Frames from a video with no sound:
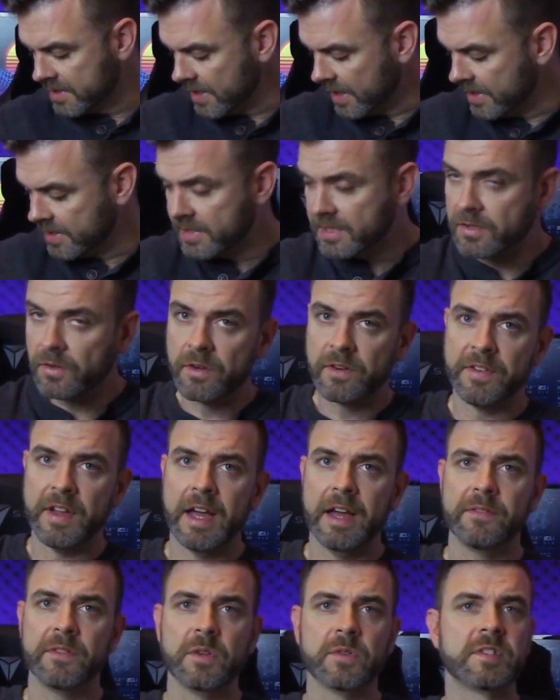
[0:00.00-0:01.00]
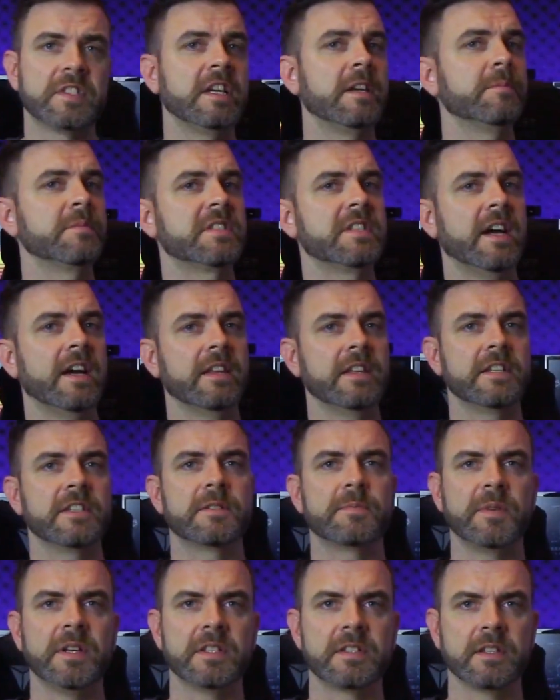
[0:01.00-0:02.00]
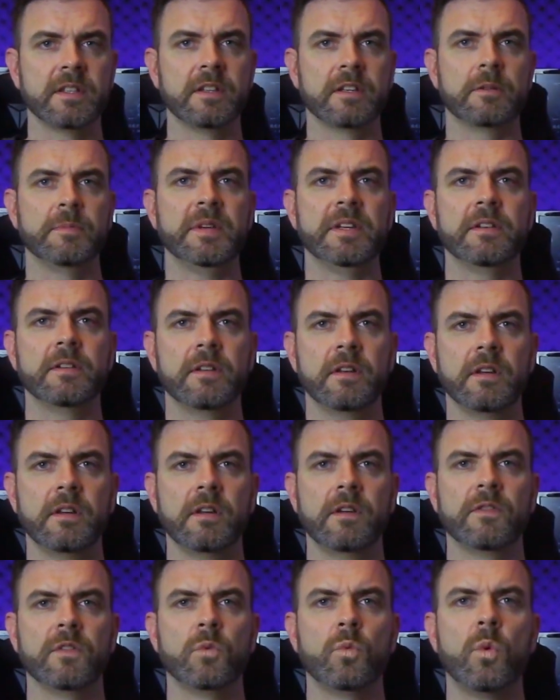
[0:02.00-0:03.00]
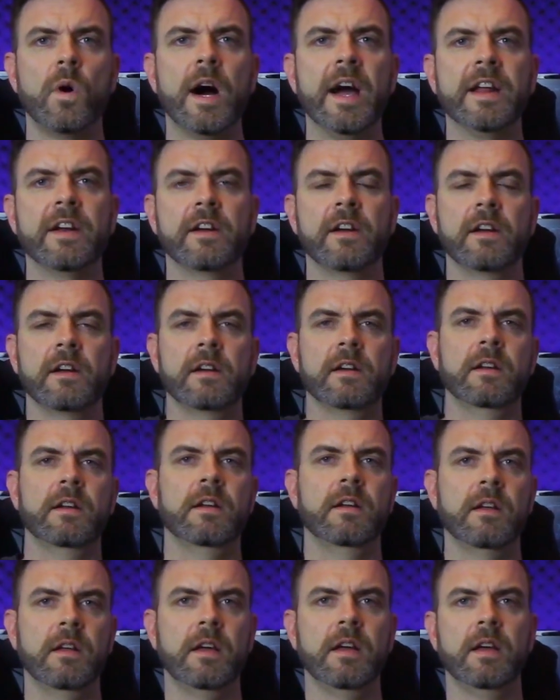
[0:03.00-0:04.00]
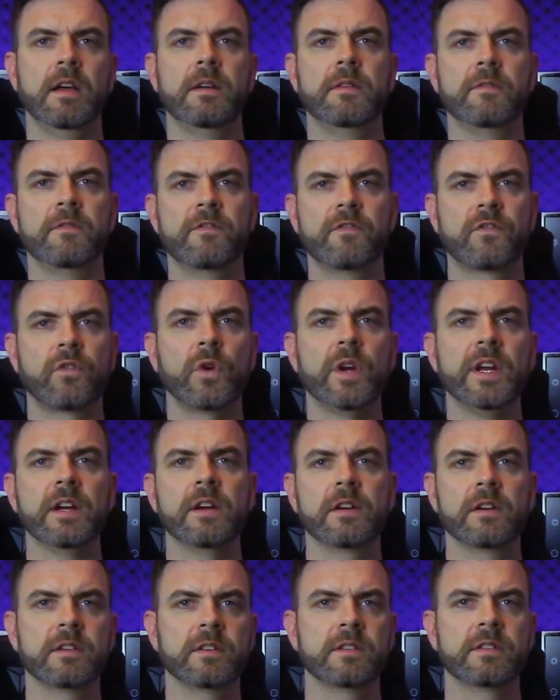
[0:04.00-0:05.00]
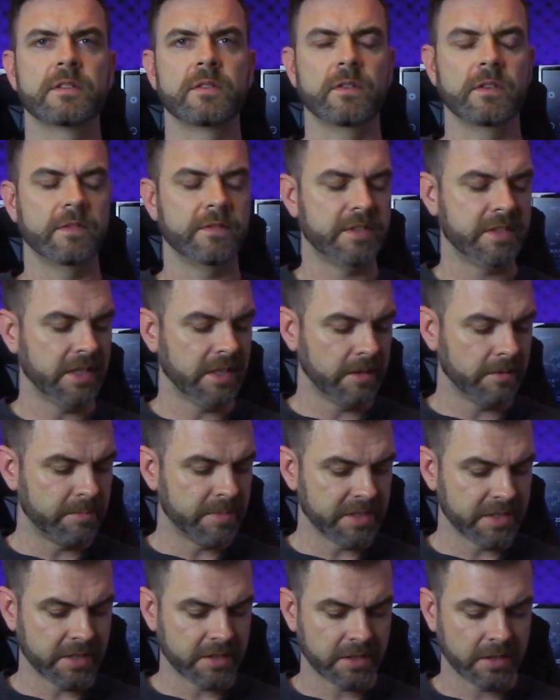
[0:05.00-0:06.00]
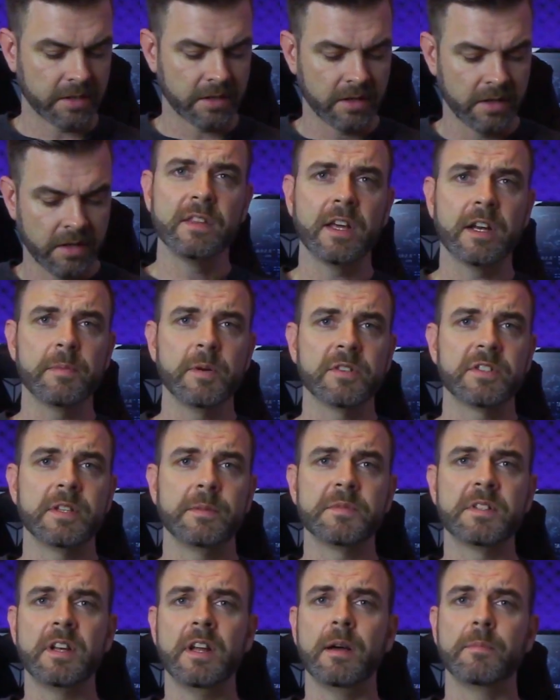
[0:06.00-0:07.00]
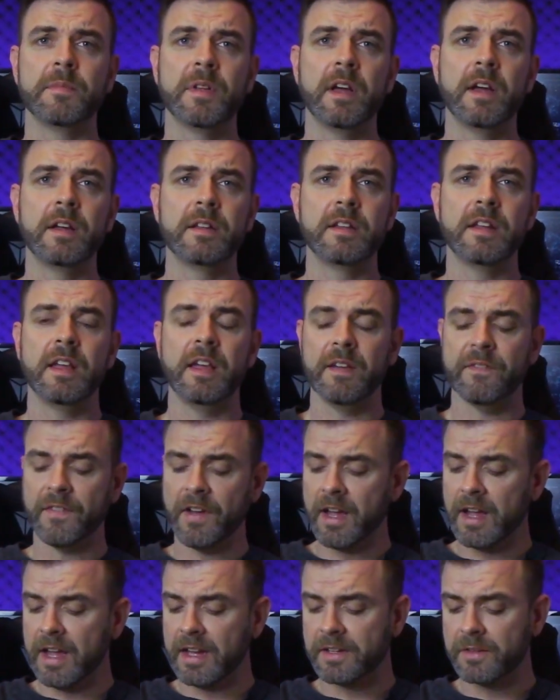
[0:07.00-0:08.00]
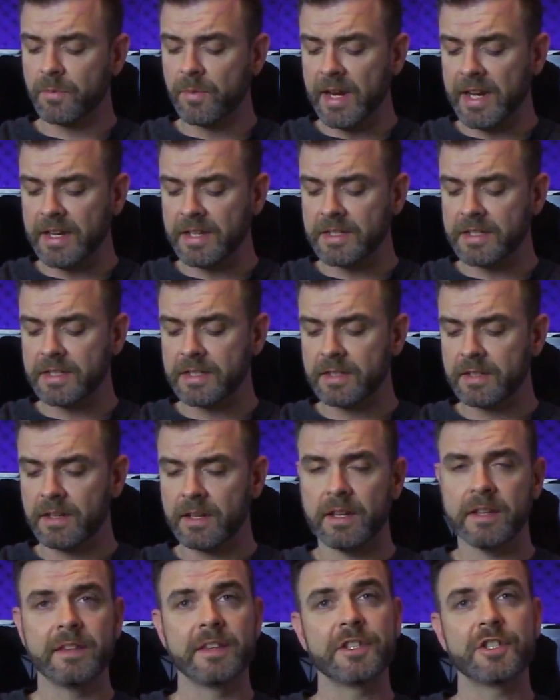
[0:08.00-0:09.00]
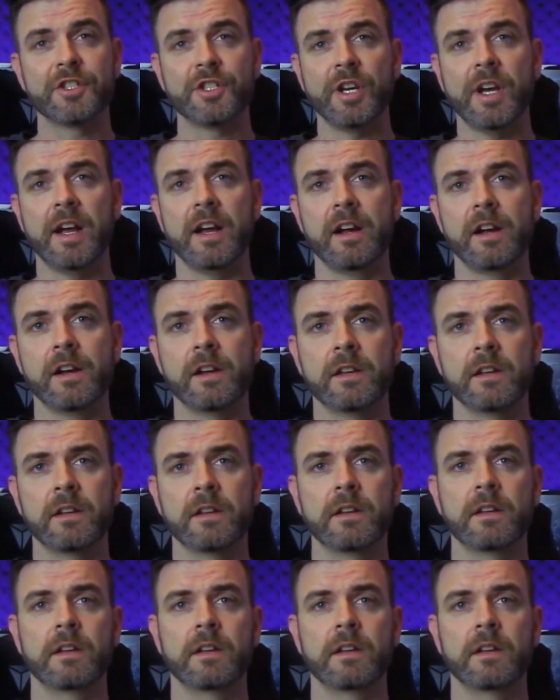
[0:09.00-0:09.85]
does sort of have those same stylings, but it's a little bit of a wider, freer sort of seated position. That about sums it up. If I had to rate this chair